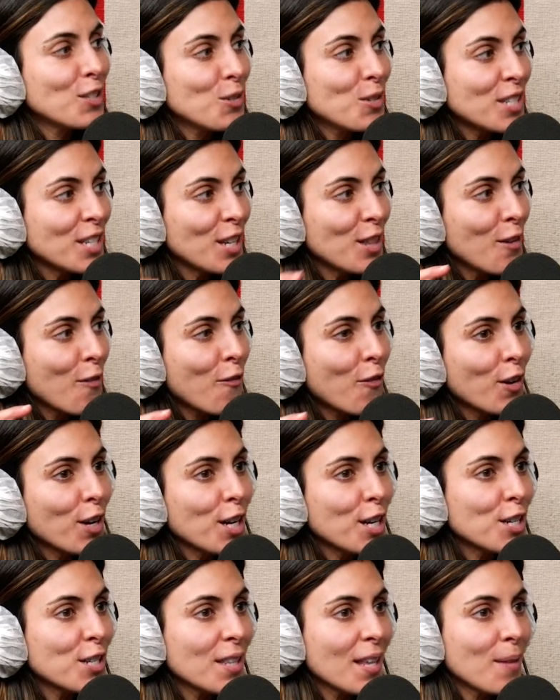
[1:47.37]
you see the
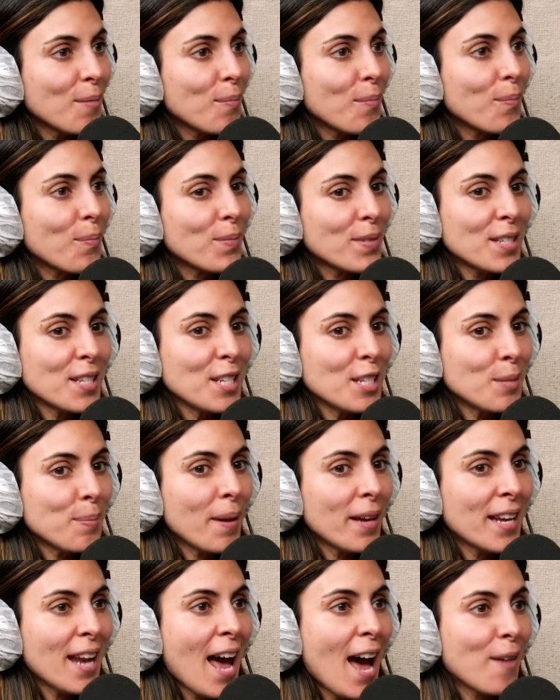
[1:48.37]
footage that
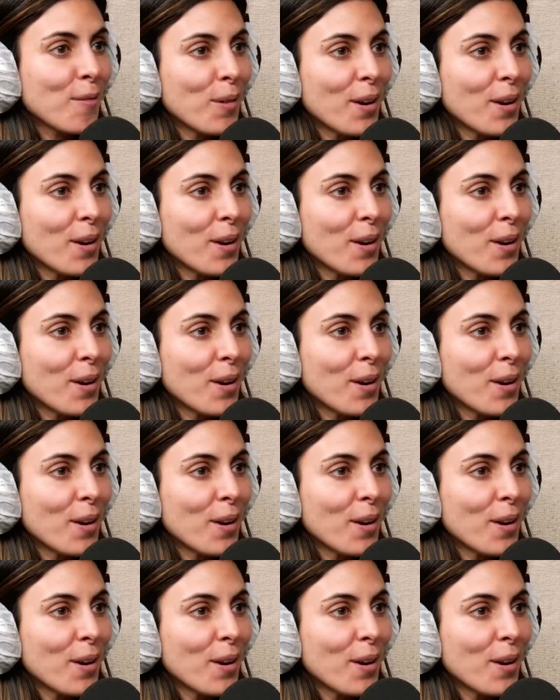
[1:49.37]
C-SPAN had